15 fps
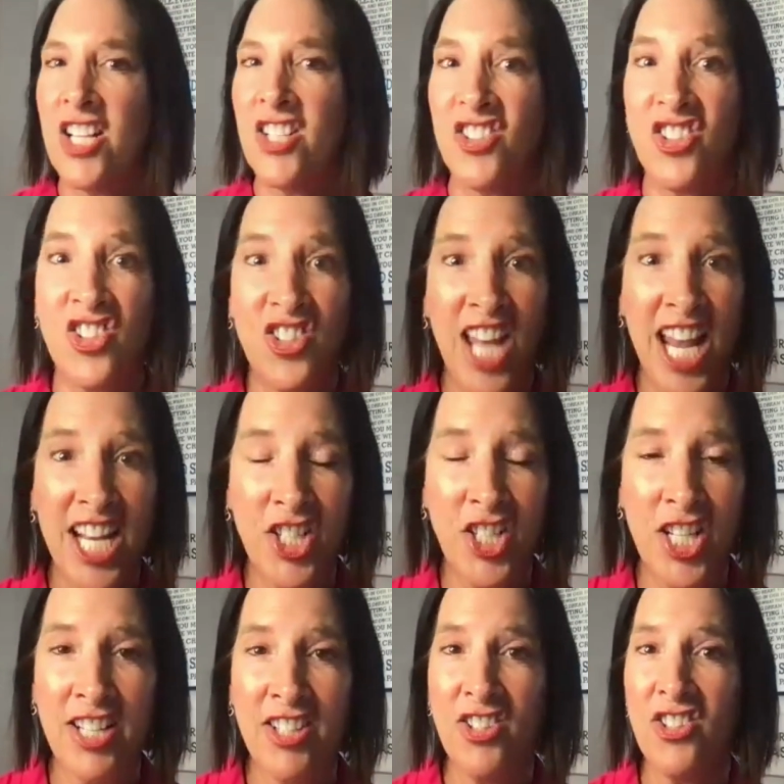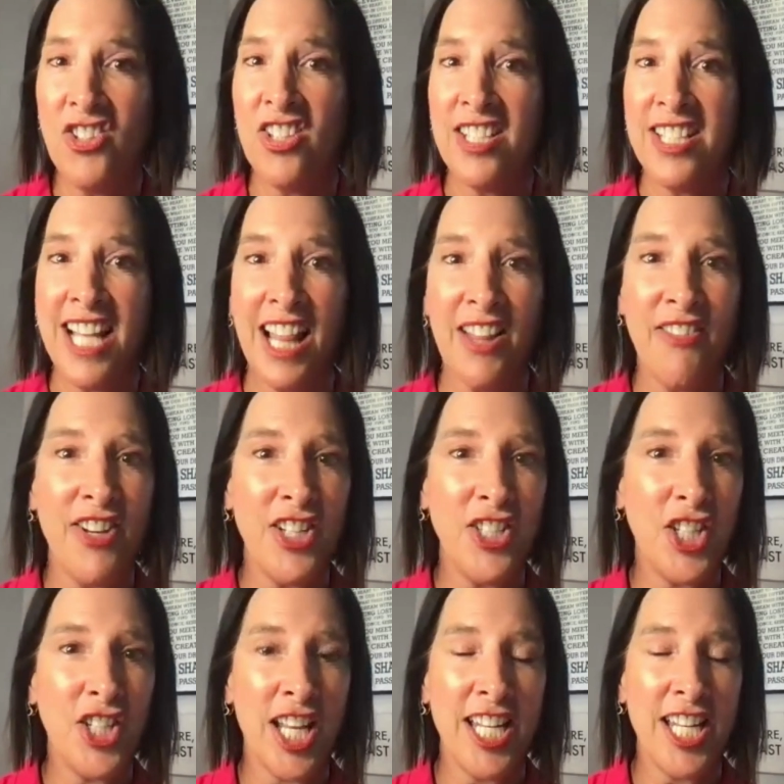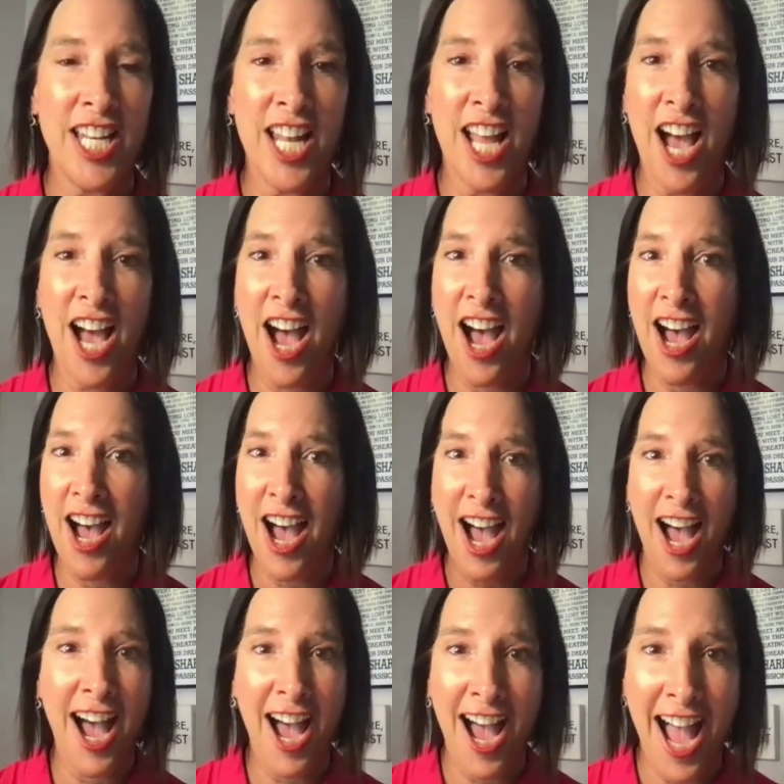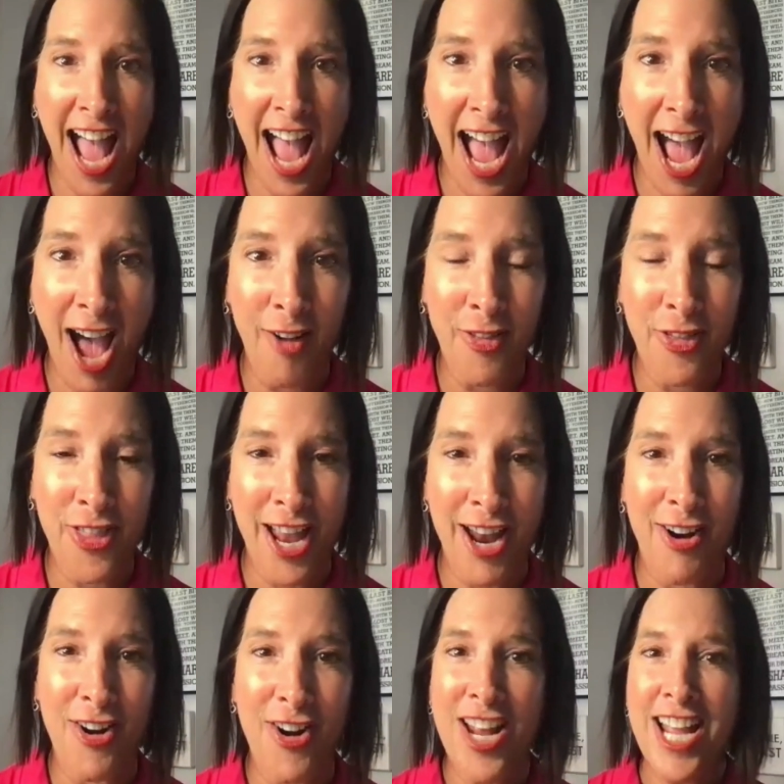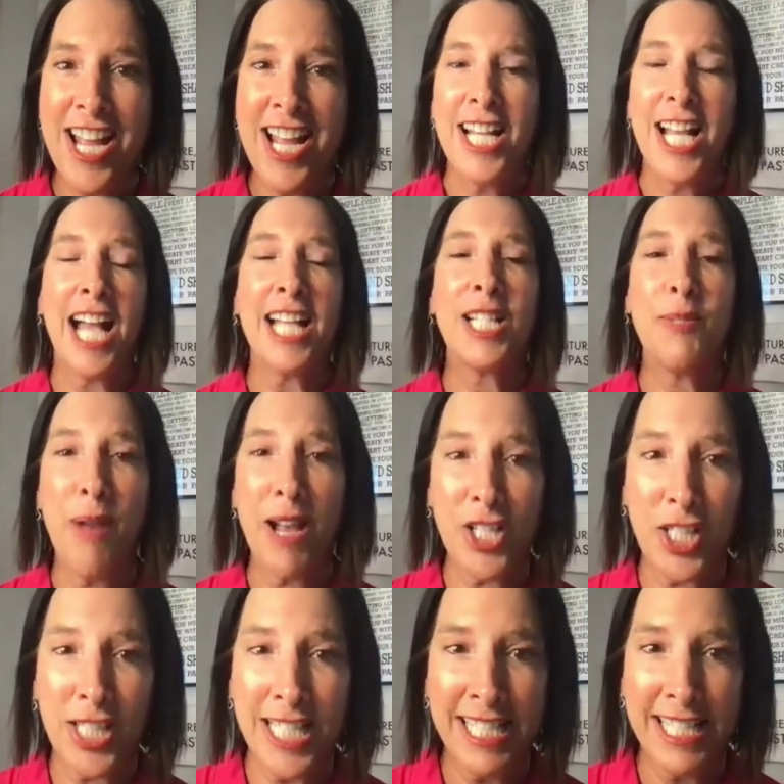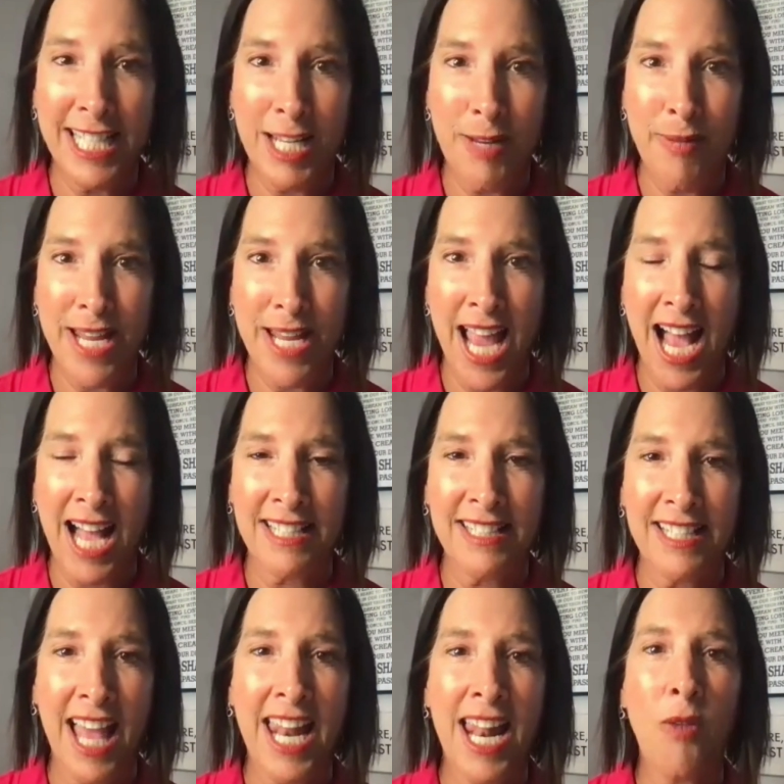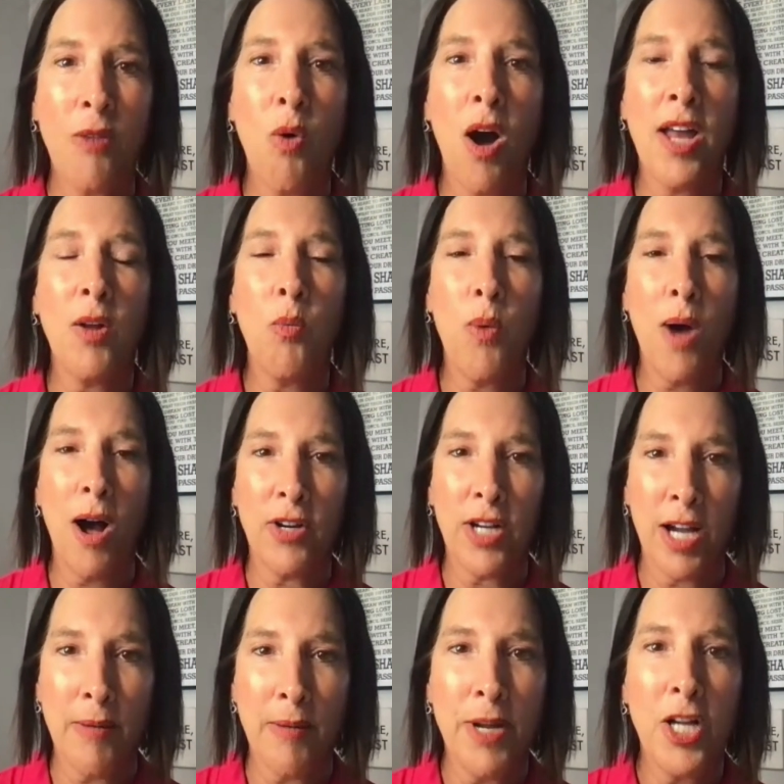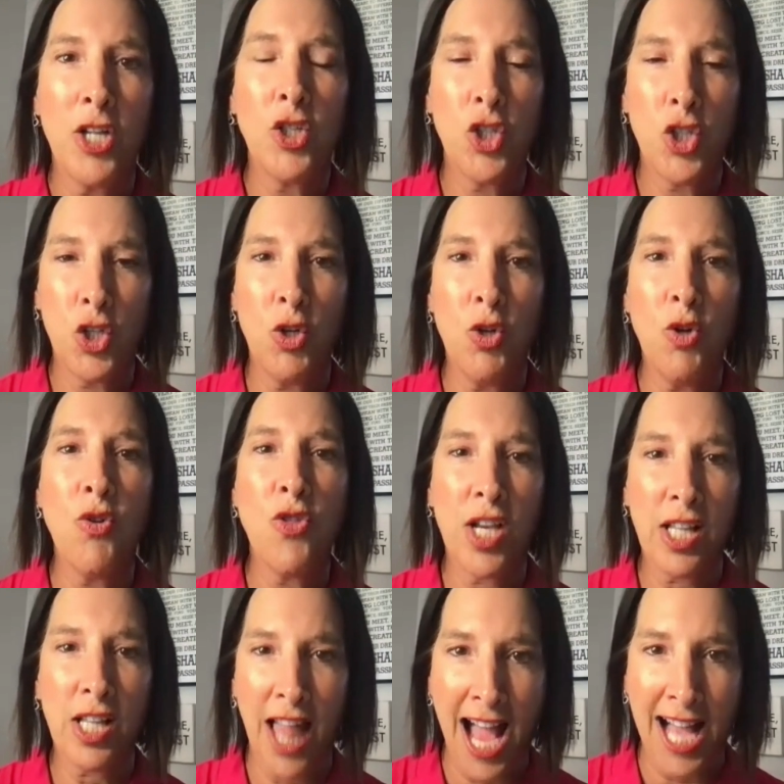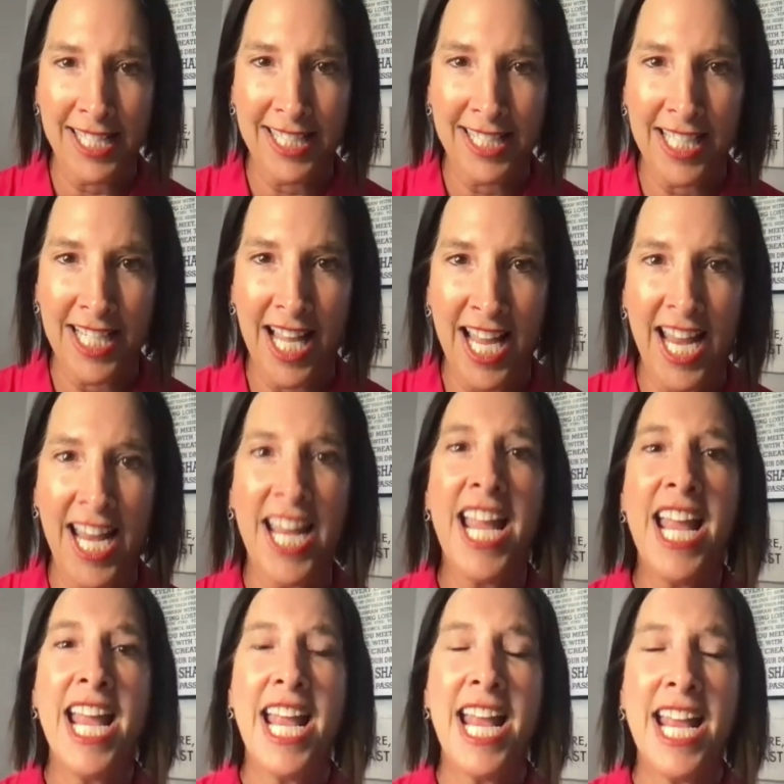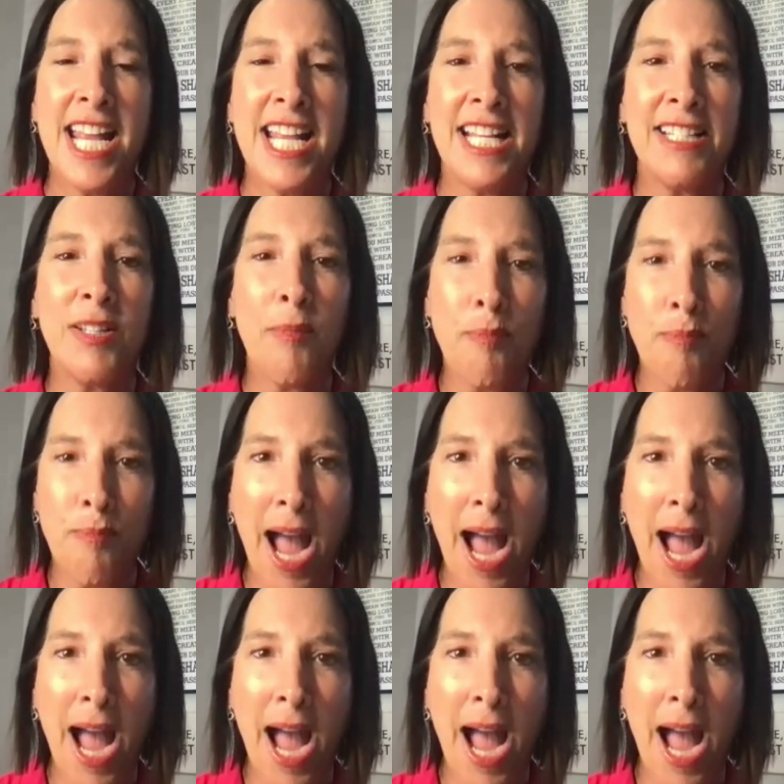stations, television out there, especially CBS. And I want to welcome to the class tonight is